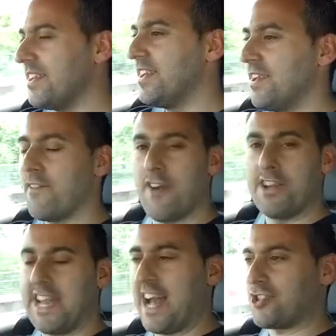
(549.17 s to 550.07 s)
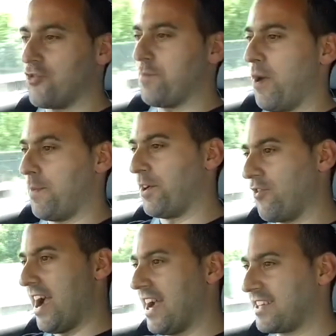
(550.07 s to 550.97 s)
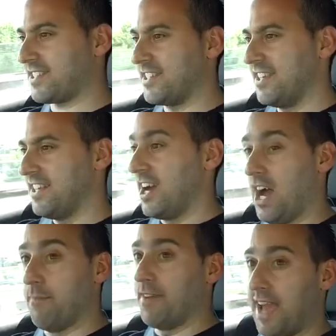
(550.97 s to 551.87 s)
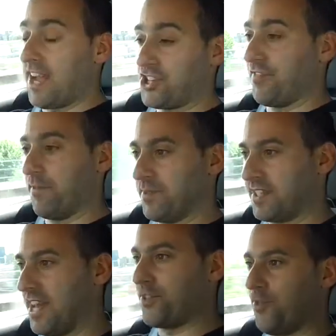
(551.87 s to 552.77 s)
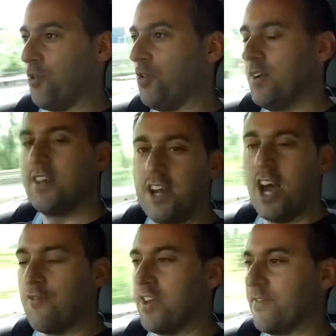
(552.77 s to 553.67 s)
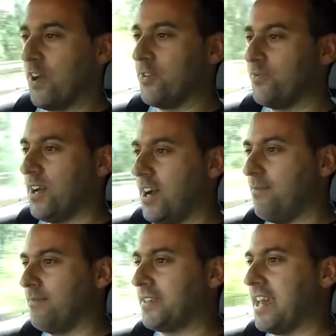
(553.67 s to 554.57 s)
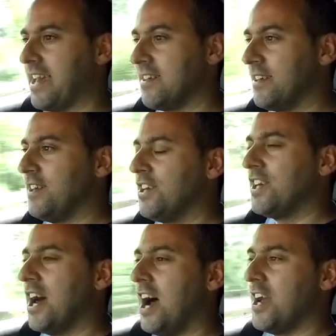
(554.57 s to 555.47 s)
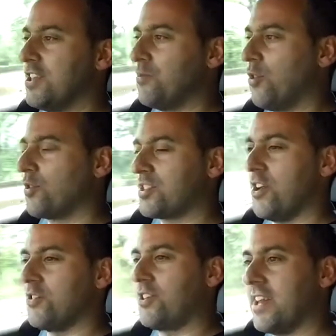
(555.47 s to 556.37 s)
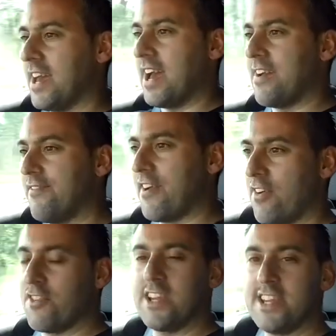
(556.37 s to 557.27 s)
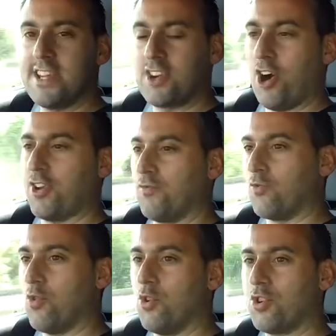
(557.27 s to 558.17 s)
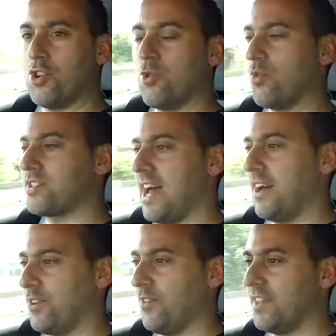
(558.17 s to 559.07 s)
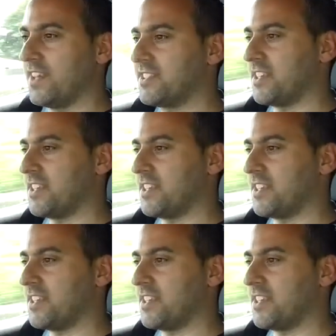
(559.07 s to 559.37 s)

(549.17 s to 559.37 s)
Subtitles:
very natural pop and cracks, actually from the stage 4 Revo kit, you also get a very kind of raw, cool sound on this